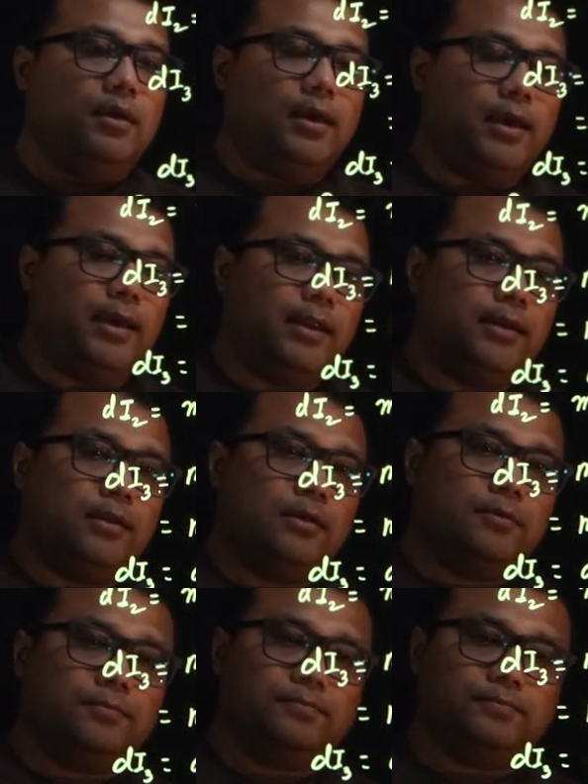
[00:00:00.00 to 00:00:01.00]
and
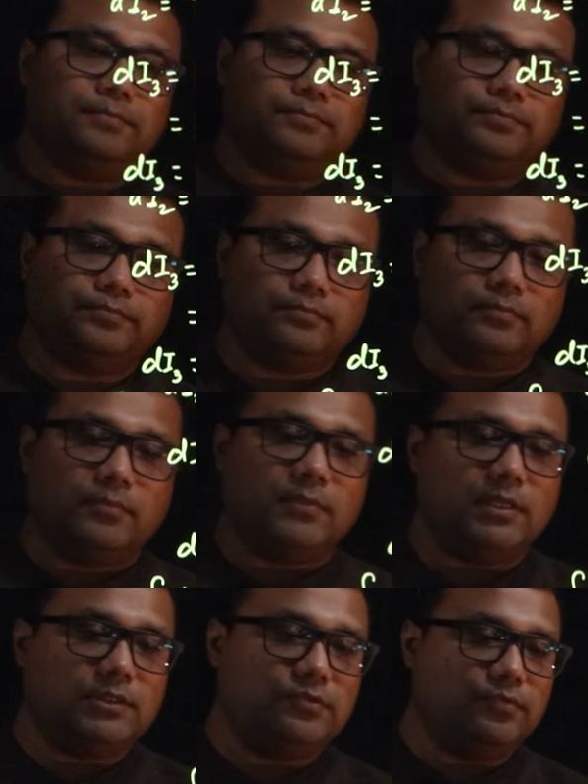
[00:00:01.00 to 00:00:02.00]

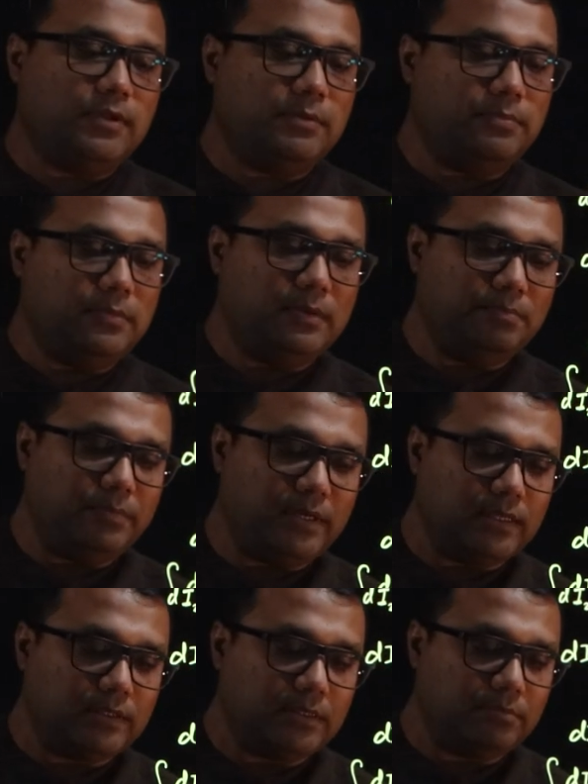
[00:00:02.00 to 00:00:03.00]
this will be
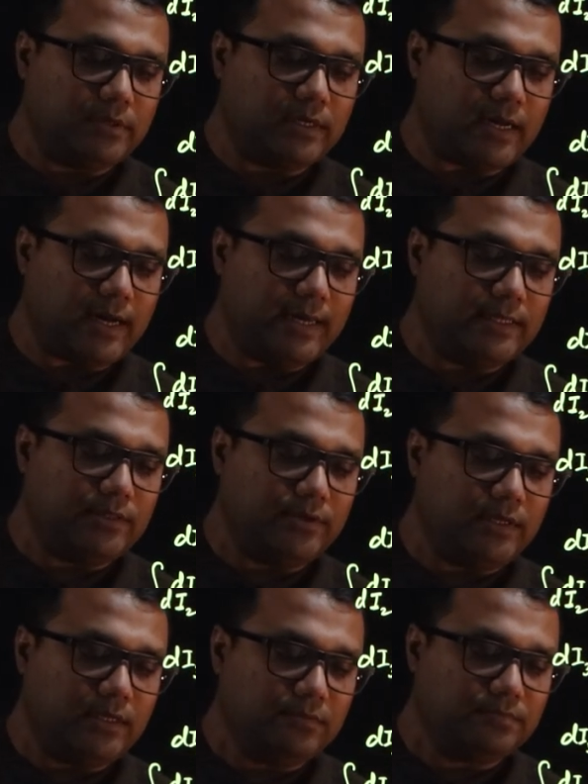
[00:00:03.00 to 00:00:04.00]
nothing but
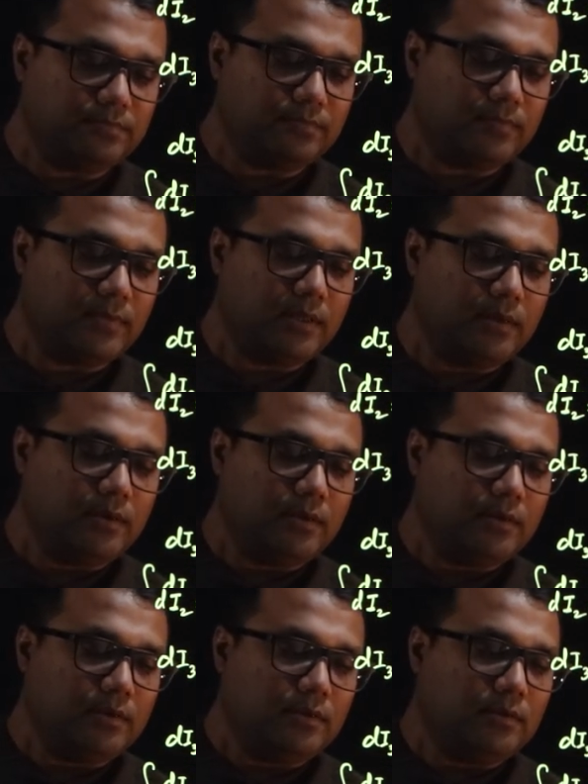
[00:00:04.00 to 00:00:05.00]
I3,
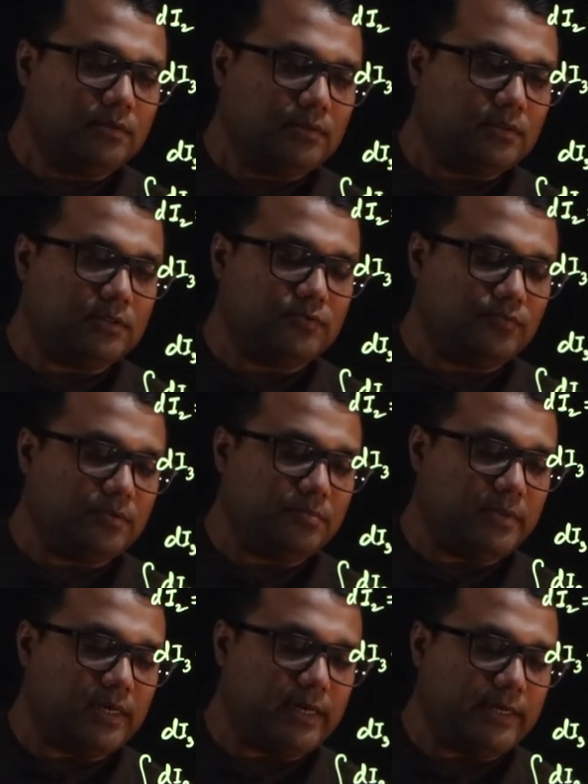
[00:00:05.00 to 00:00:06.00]
this will
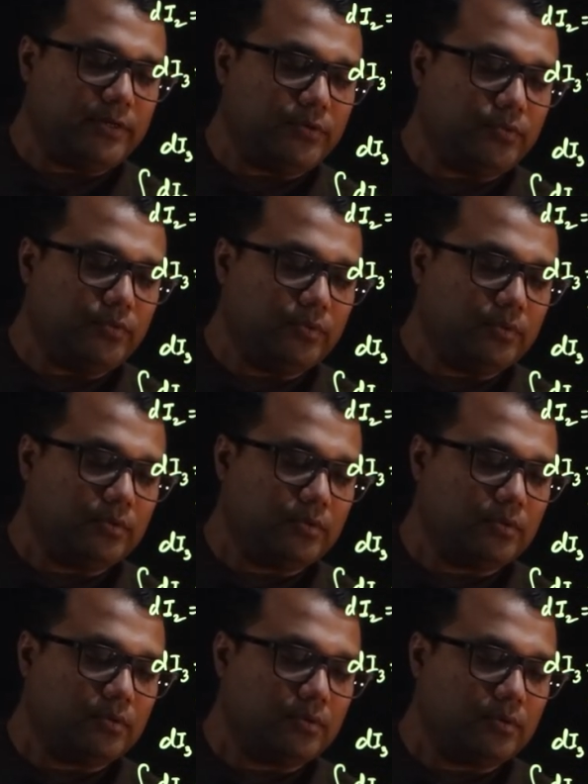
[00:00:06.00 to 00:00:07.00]
be I2,
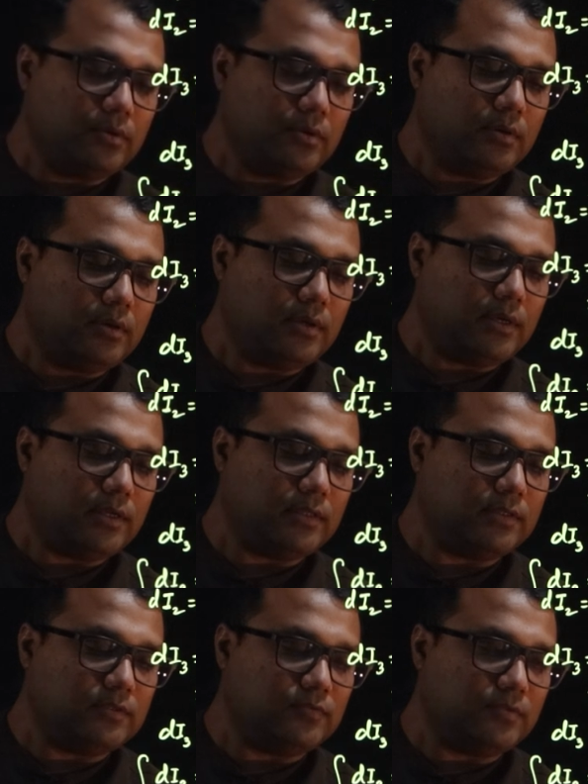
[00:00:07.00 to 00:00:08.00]

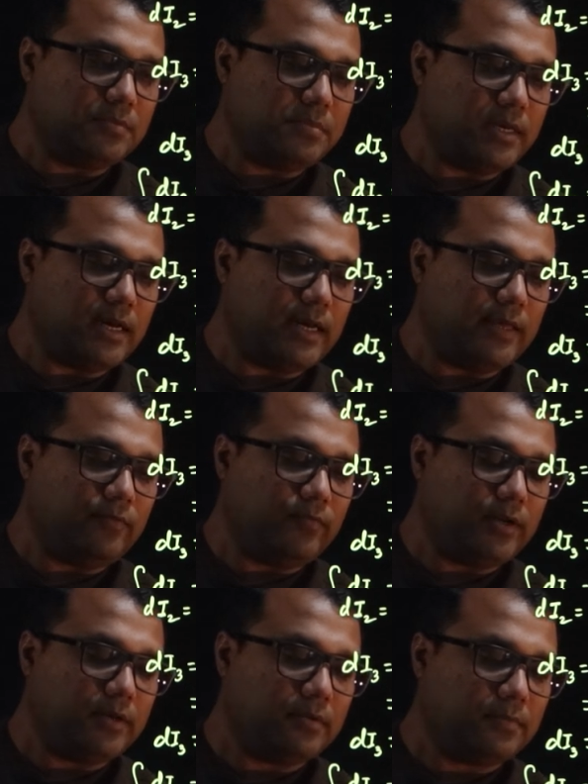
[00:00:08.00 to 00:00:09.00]
and this will be
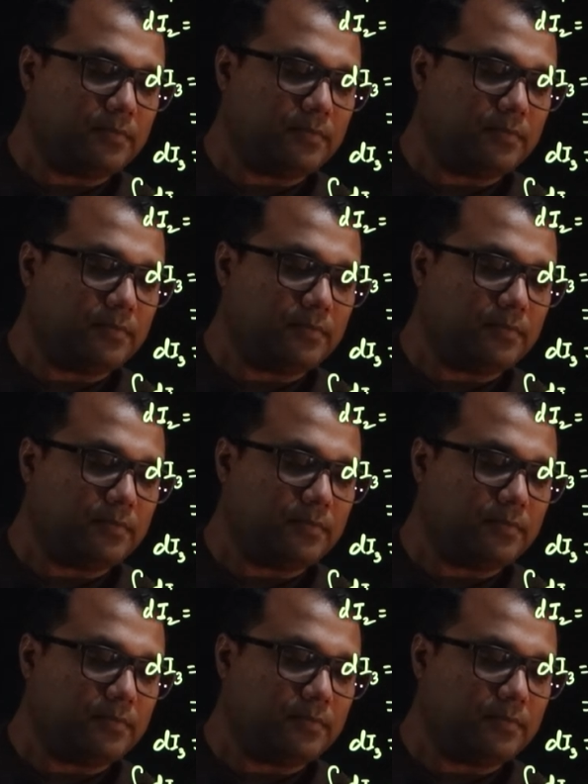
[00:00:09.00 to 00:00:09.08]
I1.